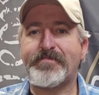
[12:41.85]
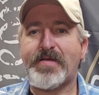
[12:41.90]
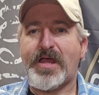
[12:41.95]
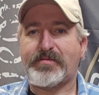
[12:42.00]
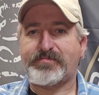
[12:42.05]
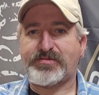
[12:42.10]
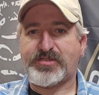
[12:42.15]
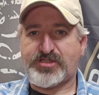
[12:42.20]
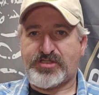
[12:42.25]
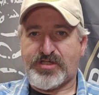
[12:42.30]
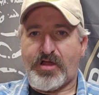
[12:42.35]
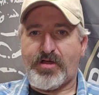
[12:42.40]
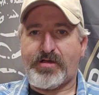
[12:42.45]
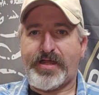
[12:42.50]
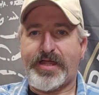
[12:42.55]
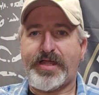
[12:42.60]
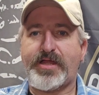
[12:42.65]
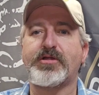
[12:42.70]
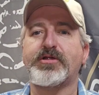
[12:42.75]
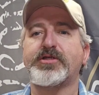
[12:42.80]
I'm sorry
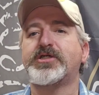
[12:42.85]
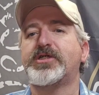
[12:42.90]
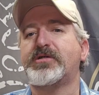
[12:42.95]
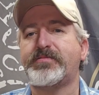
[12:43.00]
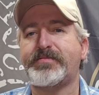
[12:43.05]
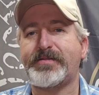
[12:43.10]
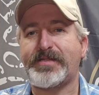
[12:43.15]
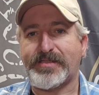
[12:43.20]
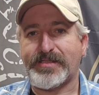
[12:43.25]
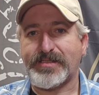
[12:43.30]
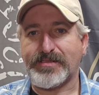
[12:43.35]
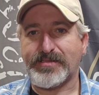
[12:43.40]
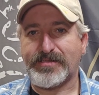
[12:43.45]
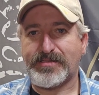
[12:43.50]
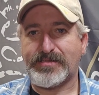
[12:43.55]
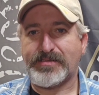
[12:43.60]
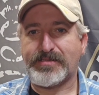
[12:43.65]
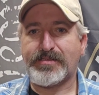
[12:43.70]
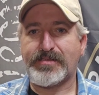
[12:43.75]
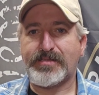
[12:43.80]
I hurt your
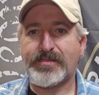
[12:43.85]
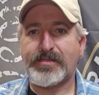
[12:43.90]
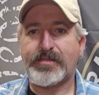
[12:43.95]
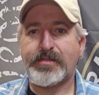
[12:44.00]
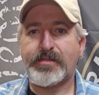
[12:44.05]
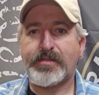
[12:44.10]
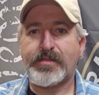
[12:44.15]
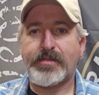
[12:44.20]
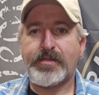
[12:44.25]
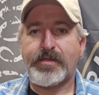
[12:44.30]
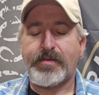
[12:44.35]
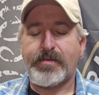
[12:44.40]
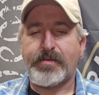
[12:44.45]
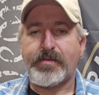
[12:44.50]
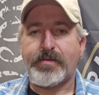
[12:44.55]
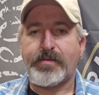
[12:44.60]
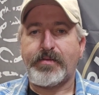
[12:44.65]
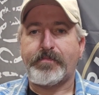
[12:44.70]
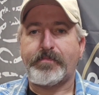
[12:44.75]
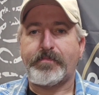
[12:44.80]
feelings.
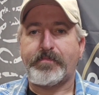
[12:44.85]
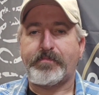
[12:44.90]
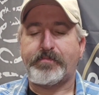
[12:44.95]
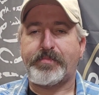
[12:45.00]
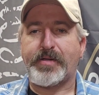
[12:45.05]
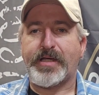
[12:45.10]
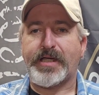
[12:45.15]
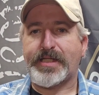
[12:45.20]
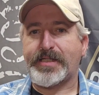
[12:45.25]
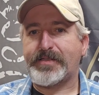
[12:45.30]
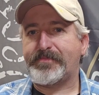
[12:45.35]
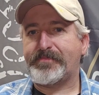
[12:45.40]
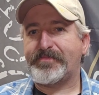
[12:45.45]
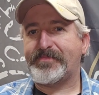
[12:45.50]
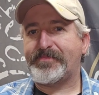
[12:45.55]
But